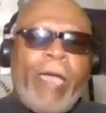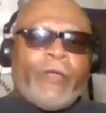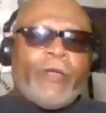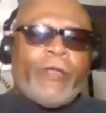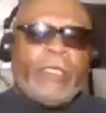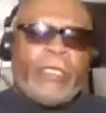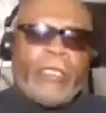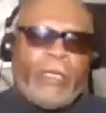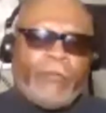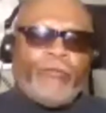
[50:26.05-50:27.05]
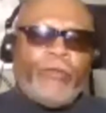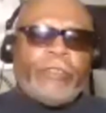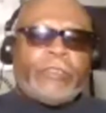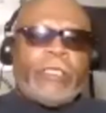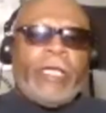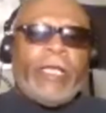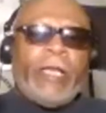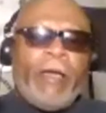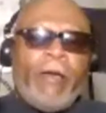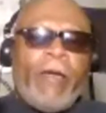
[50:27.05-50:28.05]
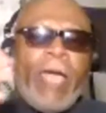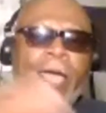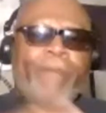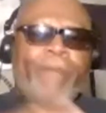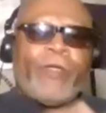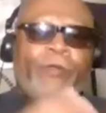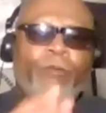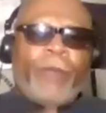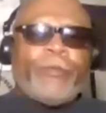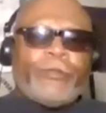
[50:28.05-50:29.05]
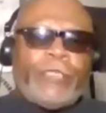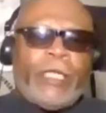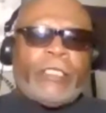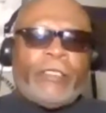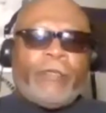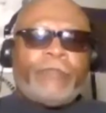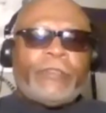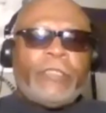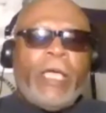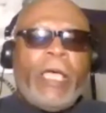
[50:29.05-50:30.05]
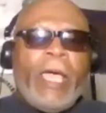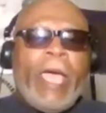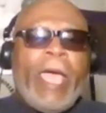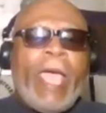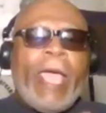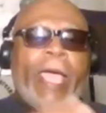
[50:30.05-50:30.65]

and our African representatives and start